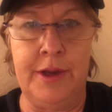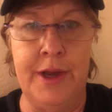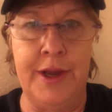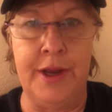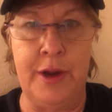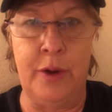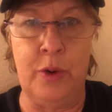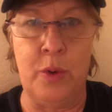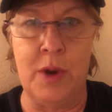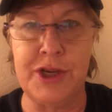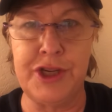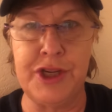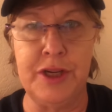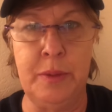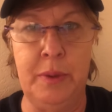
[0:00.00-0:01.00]
you know,
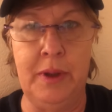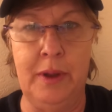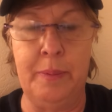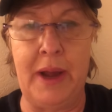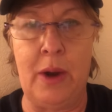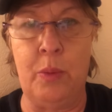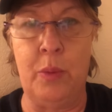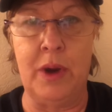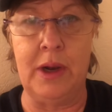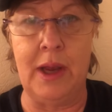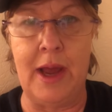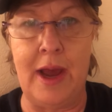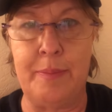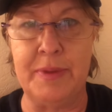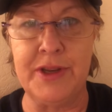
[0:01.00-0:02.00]
questionable about what'll
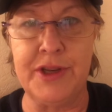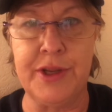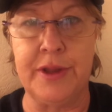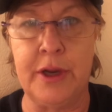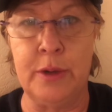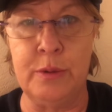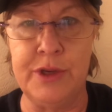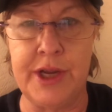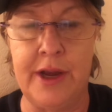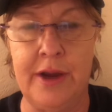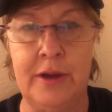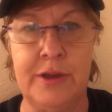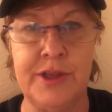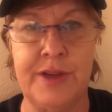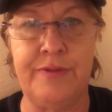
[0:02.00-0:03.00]
happen to the
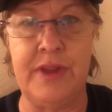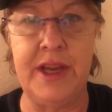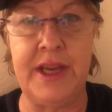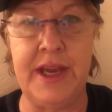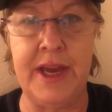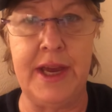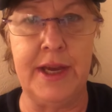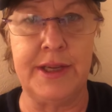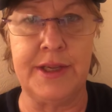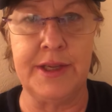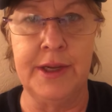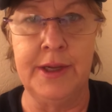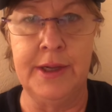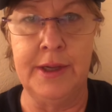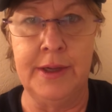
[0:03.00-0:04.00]
hotels if they can't
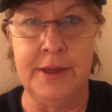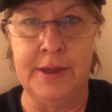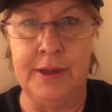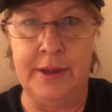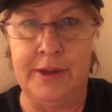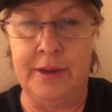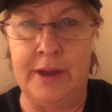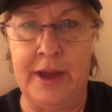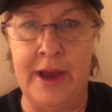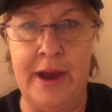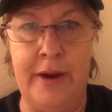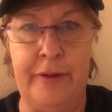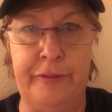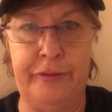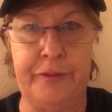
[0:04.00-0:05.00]

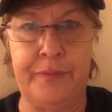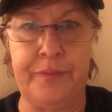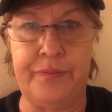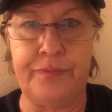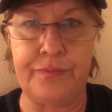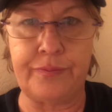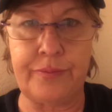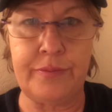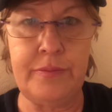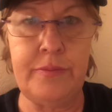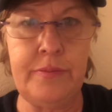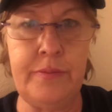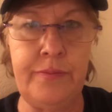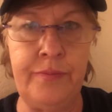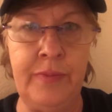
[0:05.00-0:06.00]
have
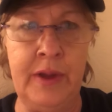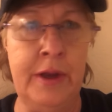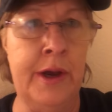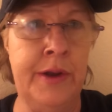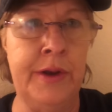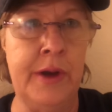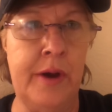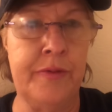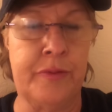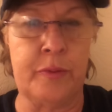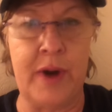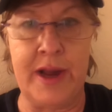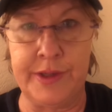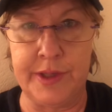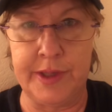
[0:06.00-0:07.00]
enough
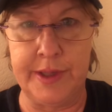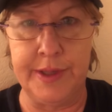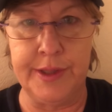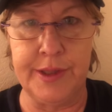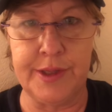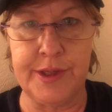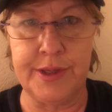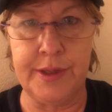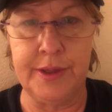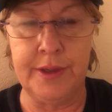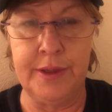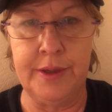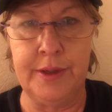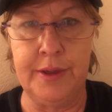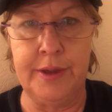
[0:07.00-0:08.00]
residents.
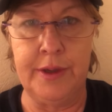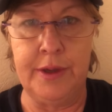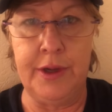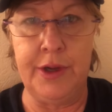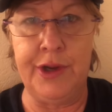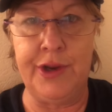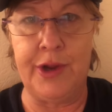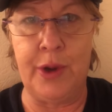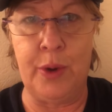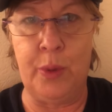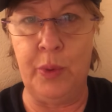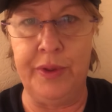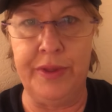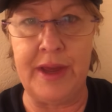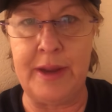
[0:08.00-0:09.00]
You know,
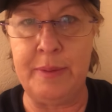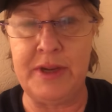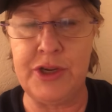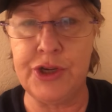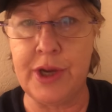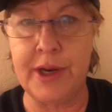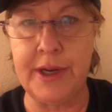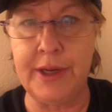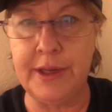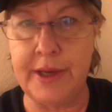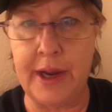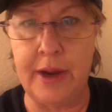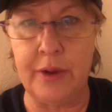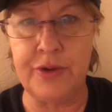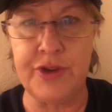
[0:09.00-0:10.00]
will they be shutting
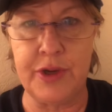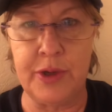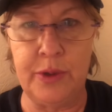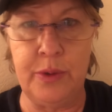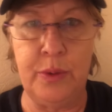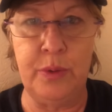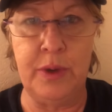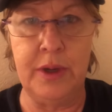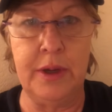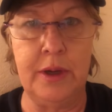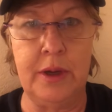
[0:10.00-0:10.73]
down too?